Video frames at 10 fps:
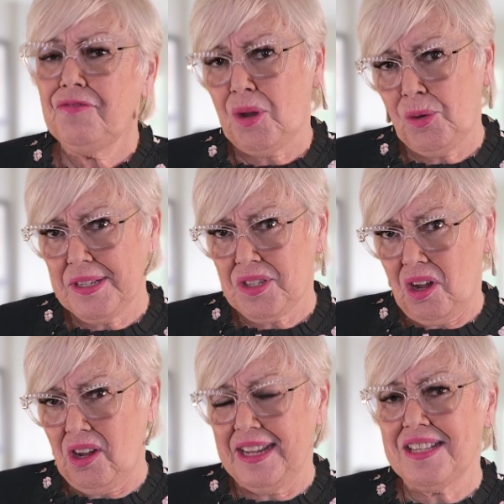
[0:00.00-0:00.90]
focus
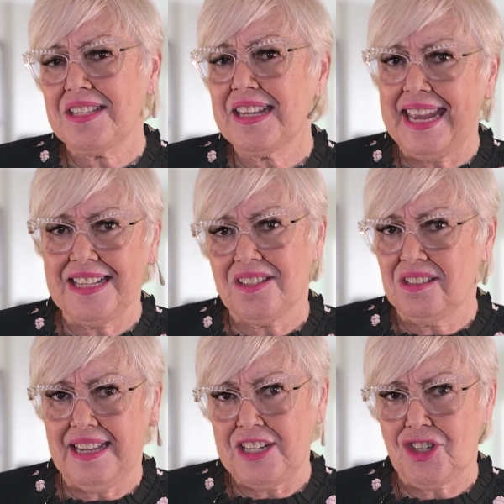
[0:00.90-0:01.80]
on is the
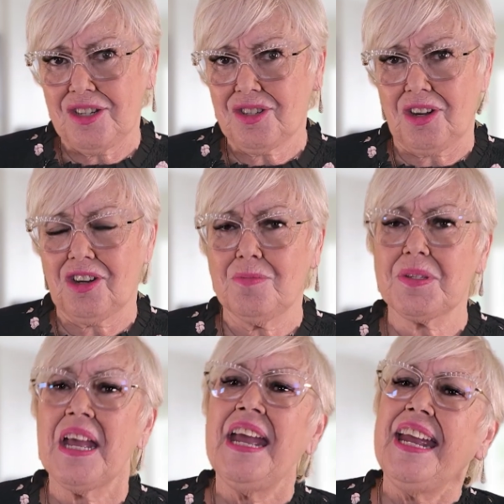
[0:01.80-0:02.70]
cancellation terms.